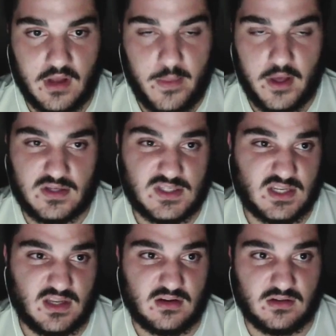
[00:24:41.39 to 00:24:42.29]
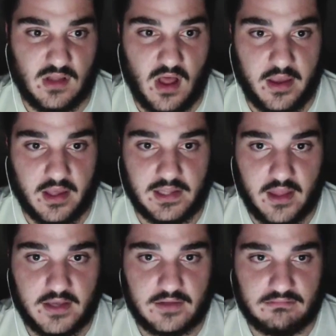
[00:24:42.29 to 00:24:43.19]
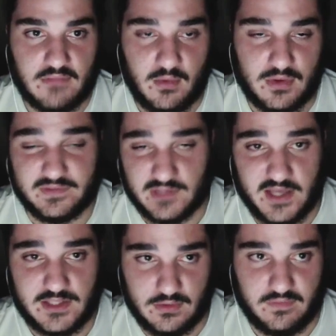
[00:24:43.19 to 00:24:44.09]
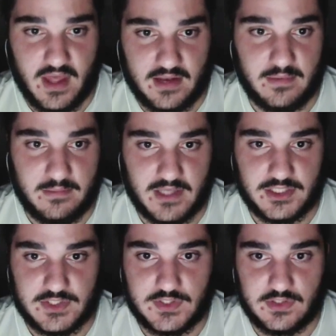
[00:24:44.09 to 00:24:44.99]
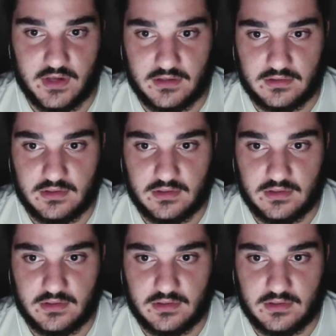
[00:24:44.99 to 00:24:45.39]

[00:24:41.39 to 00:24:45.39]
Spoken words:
I'm not going to sit here and lie. I would have liked to have had him at Manchester United.